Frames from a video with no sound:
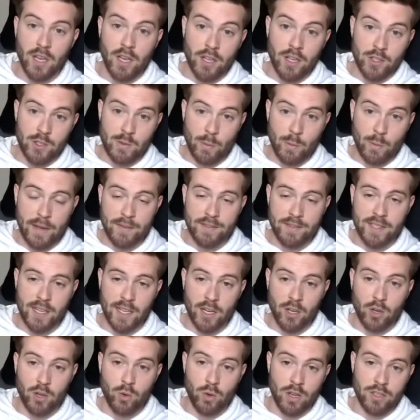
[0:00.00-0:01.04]
So we have to kind of
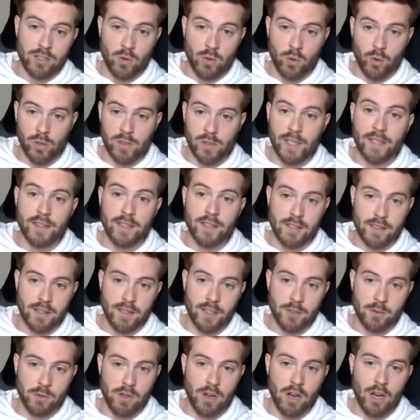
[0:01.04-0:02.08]
cross correlate these things
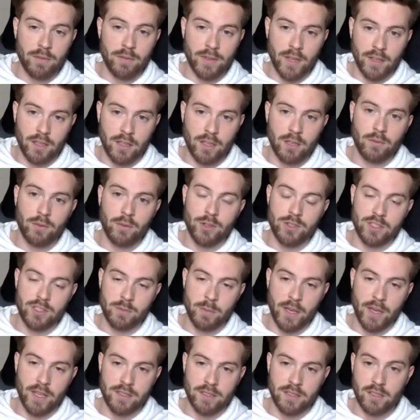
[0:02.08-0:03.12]
with offline conversions,
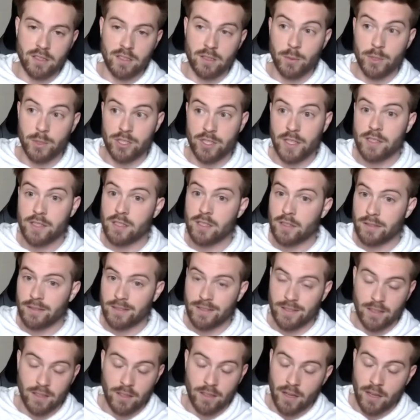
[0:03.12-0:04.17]
basically, which is
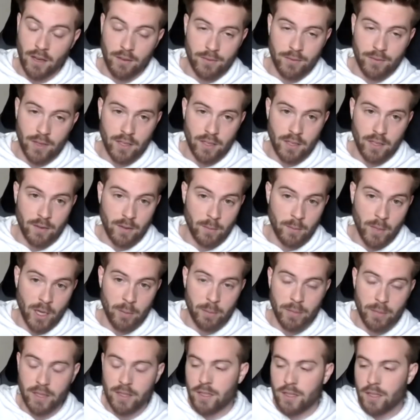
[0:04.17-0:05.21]
not fun, in my
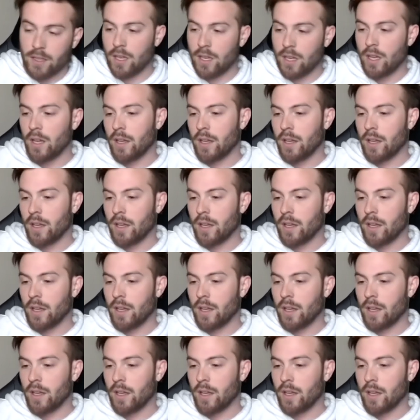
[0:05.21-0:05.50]
opinion.